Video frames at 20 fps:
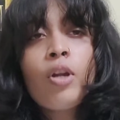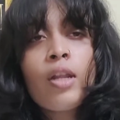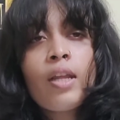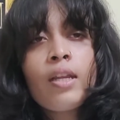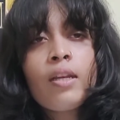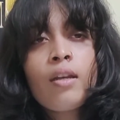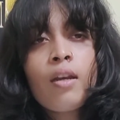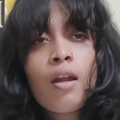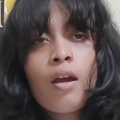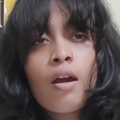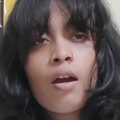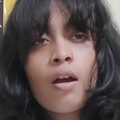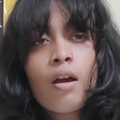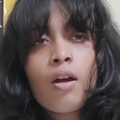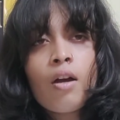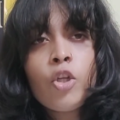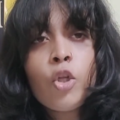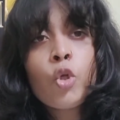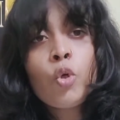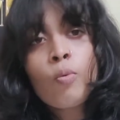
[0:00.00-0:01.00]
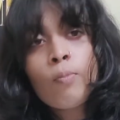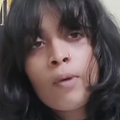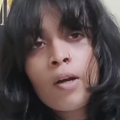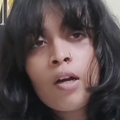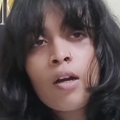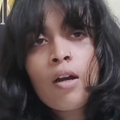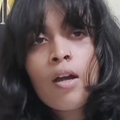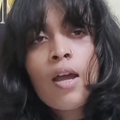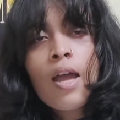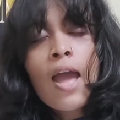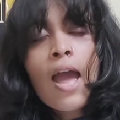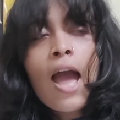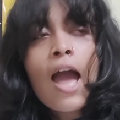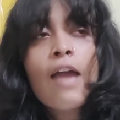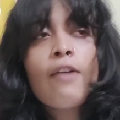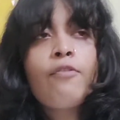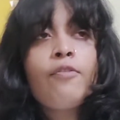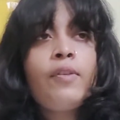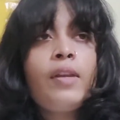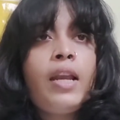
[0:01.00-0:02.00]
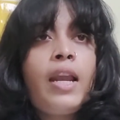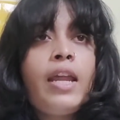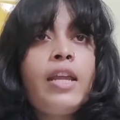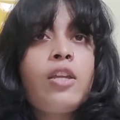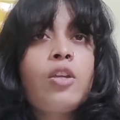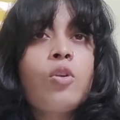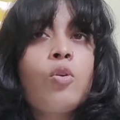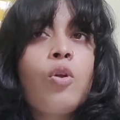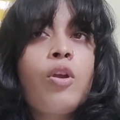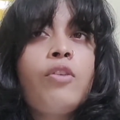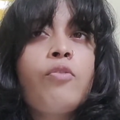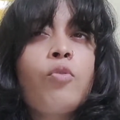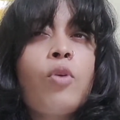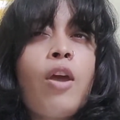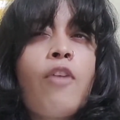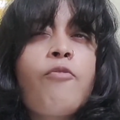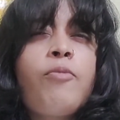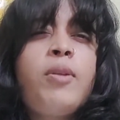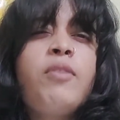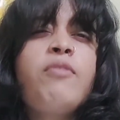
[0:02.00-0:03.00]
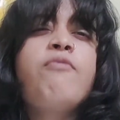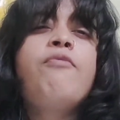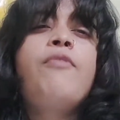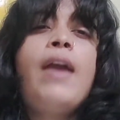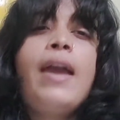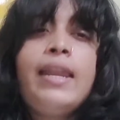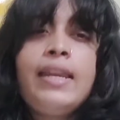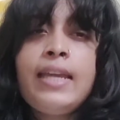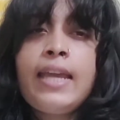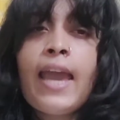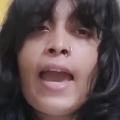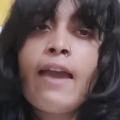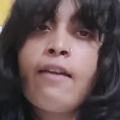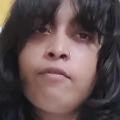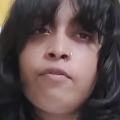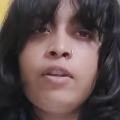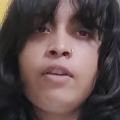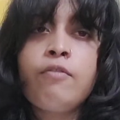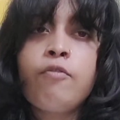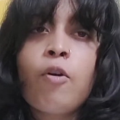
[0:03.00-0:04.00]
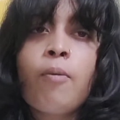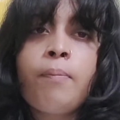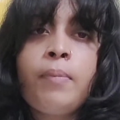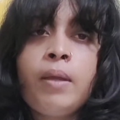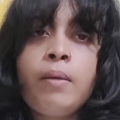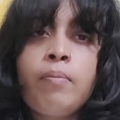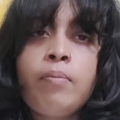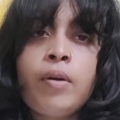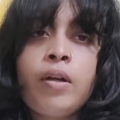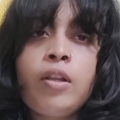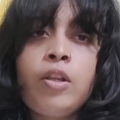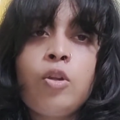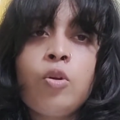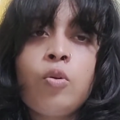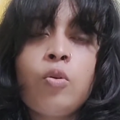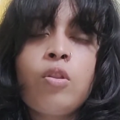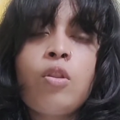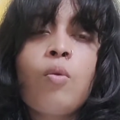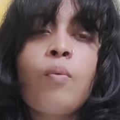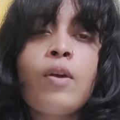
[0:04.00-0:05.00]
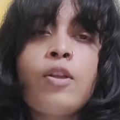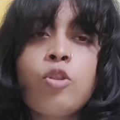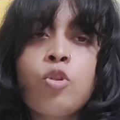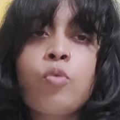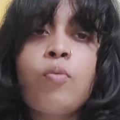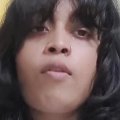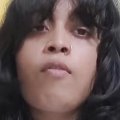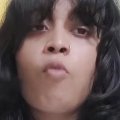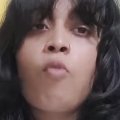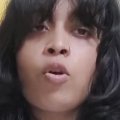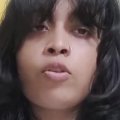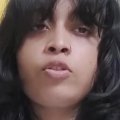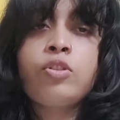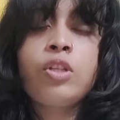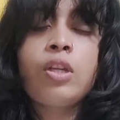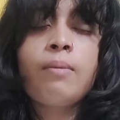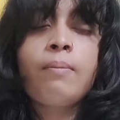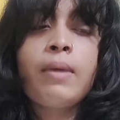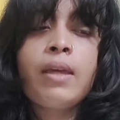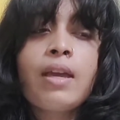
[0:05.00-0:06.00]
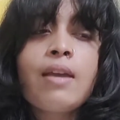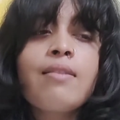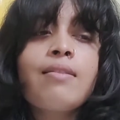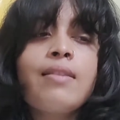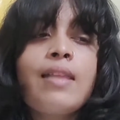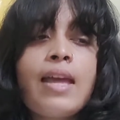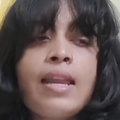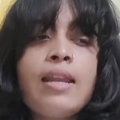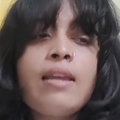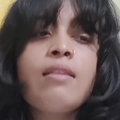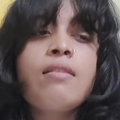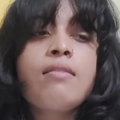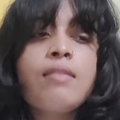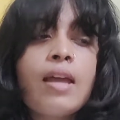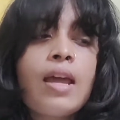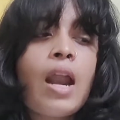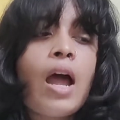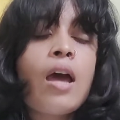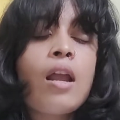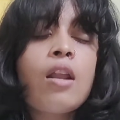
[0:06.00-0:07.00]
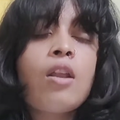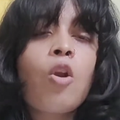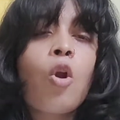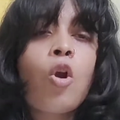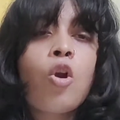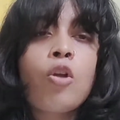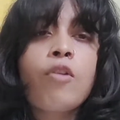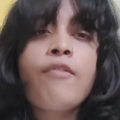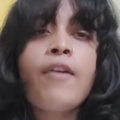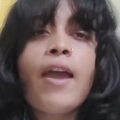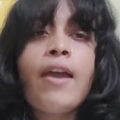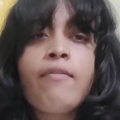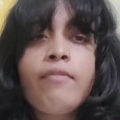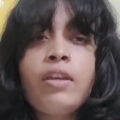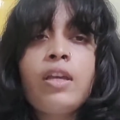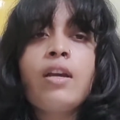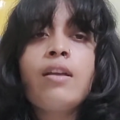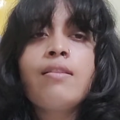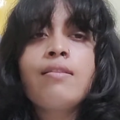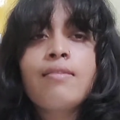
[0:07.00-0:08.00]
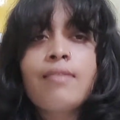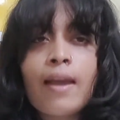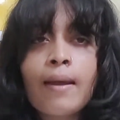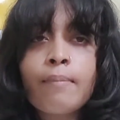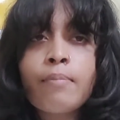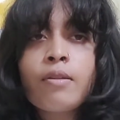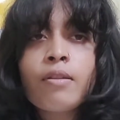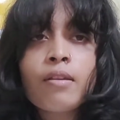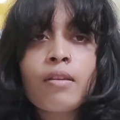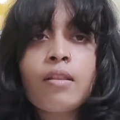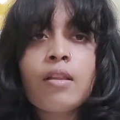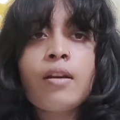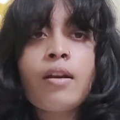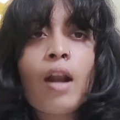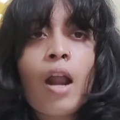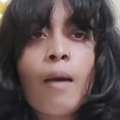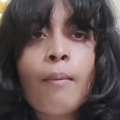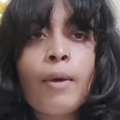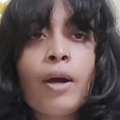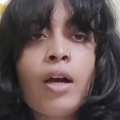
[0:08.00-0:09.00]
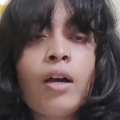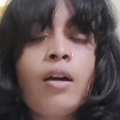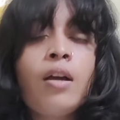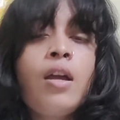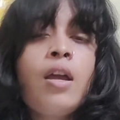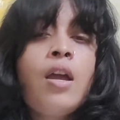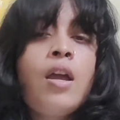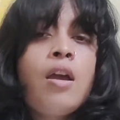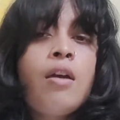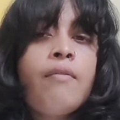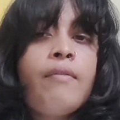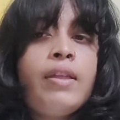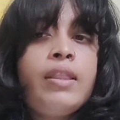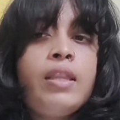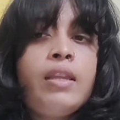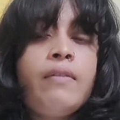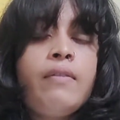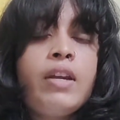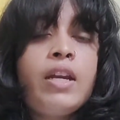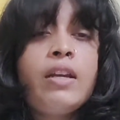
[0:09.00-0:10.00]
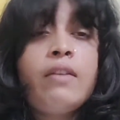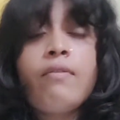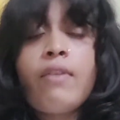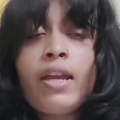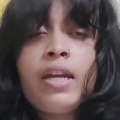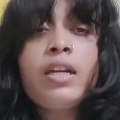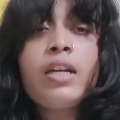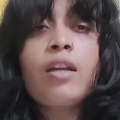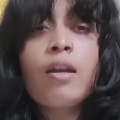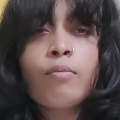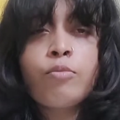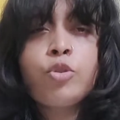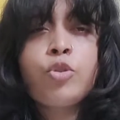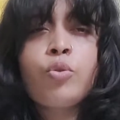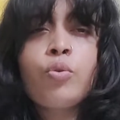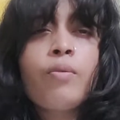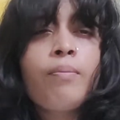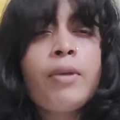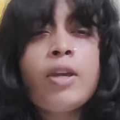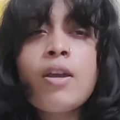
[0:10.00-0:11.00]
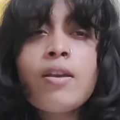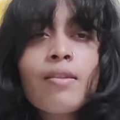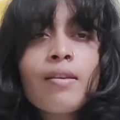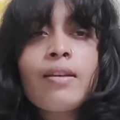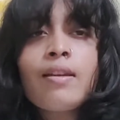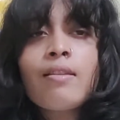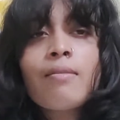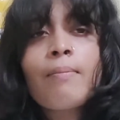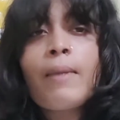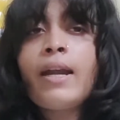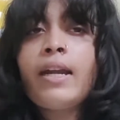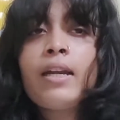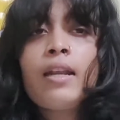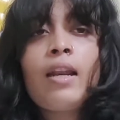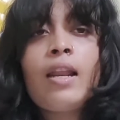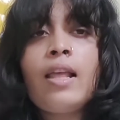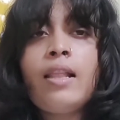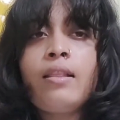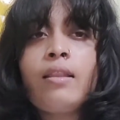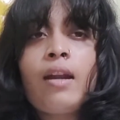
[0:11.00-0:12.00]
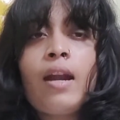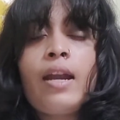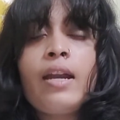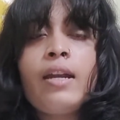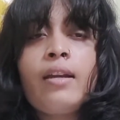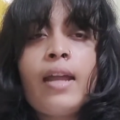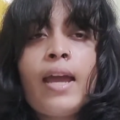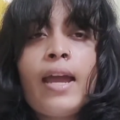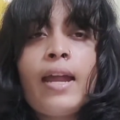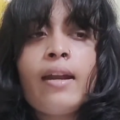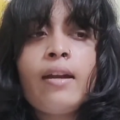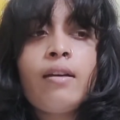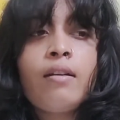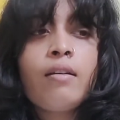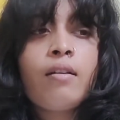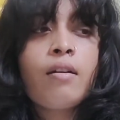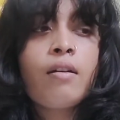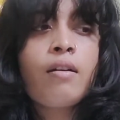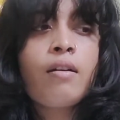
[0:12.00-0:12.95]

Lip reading: in humor, I feel like, you know, it would have been very heavy for people, you know, the ones who were watching, because there are a lot of heavy concepts in the drama when it comes to, because it is mental health, right? And